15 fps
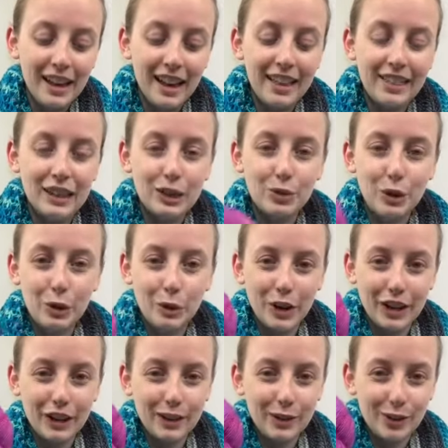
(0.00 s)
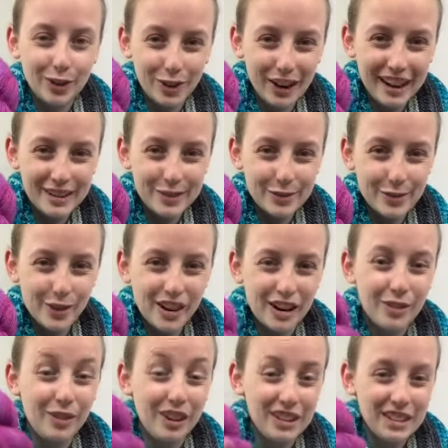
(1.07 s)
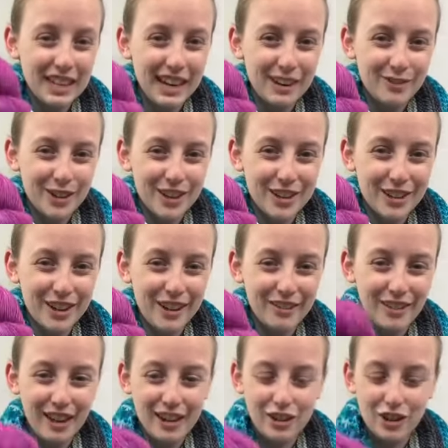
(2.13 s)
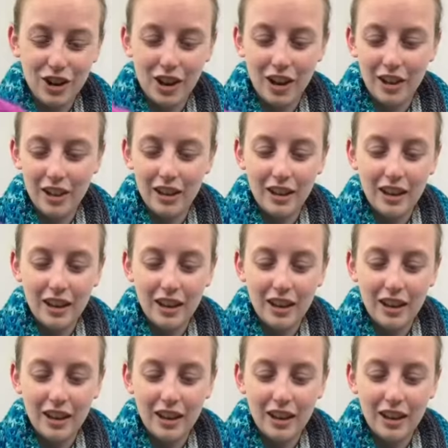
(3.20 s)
this would work great for a 1 skein version of that shawl.